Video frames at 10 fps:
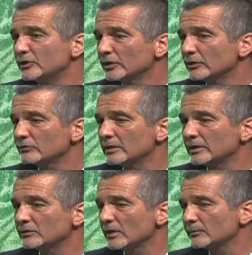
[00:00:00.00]
children,
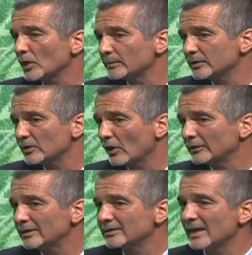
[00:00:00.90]
it's sometimes it's hard
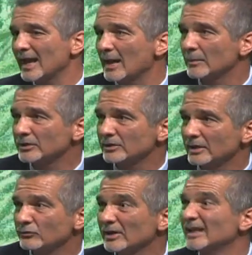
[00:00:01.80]
to say how much they
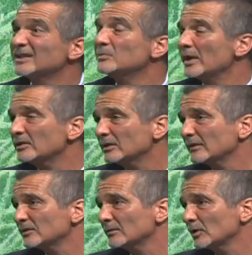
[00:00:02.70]
drink, especially if
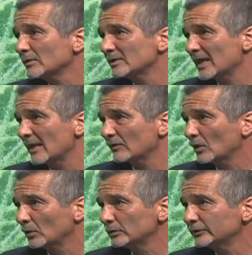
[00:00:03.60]
sometimes they have
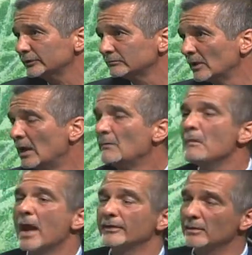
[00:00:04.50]
colds
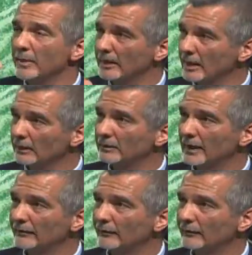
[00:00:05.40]
and they're making a lot of